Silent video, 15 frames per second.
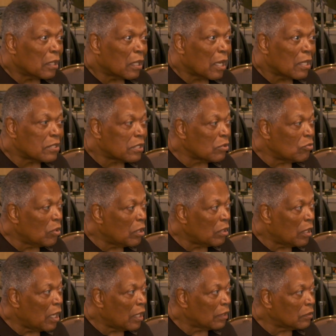I said, well,
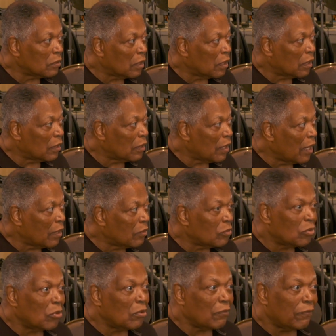I don't
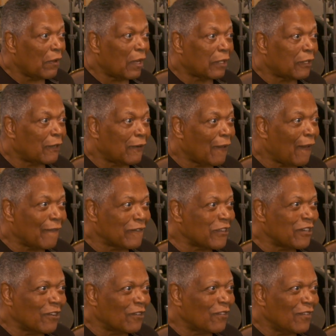know if I can, you
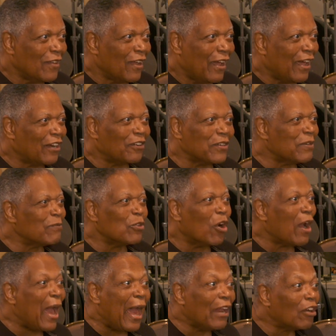know, I don't even know
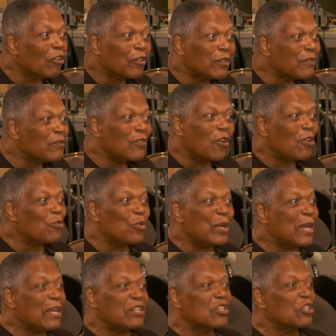if we
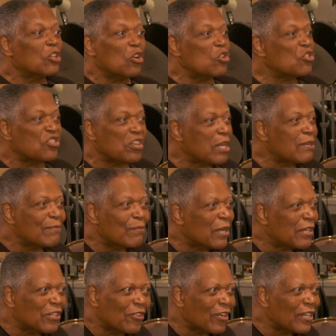had negotiated
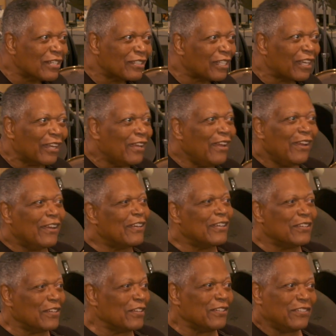money or anything.
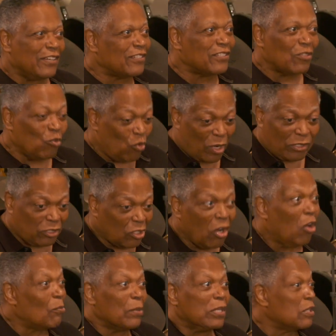He just, Wes
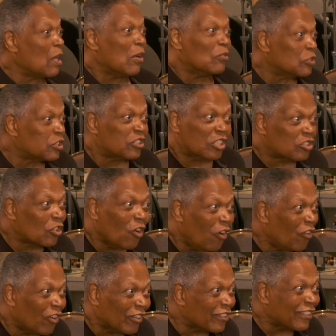called me, I was just
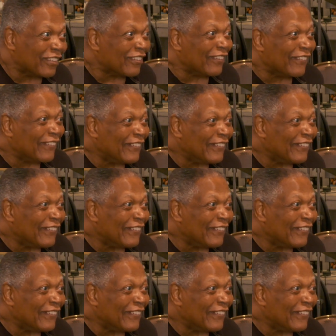gone, you know.